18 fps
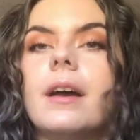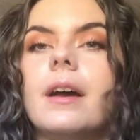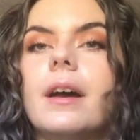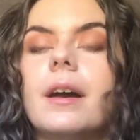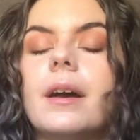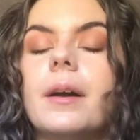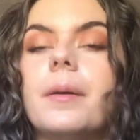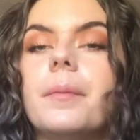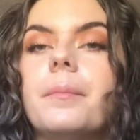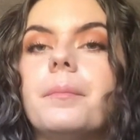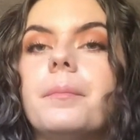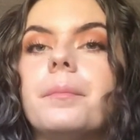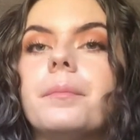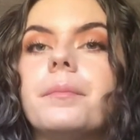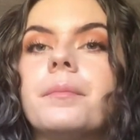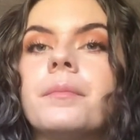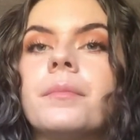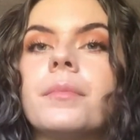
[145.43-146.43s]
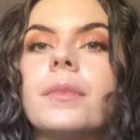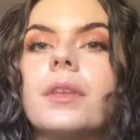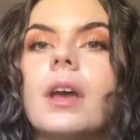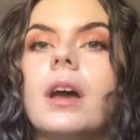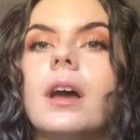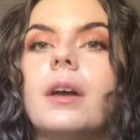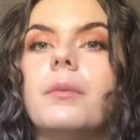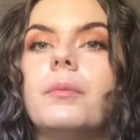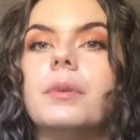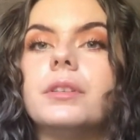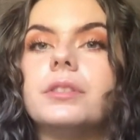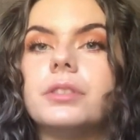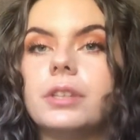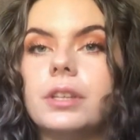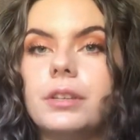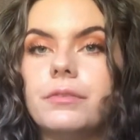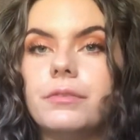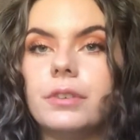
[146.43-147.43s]
I
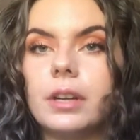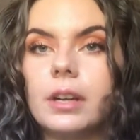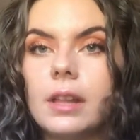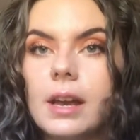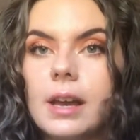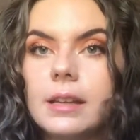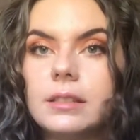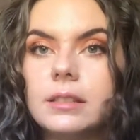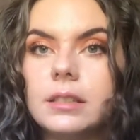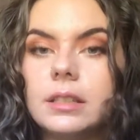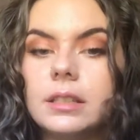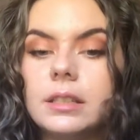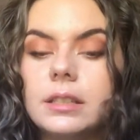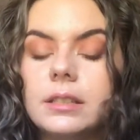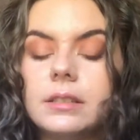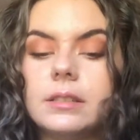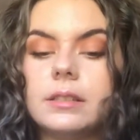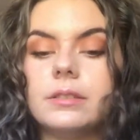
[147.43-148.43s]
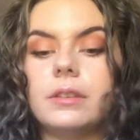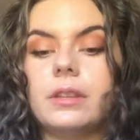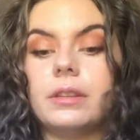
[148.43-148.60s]
was looking for classes.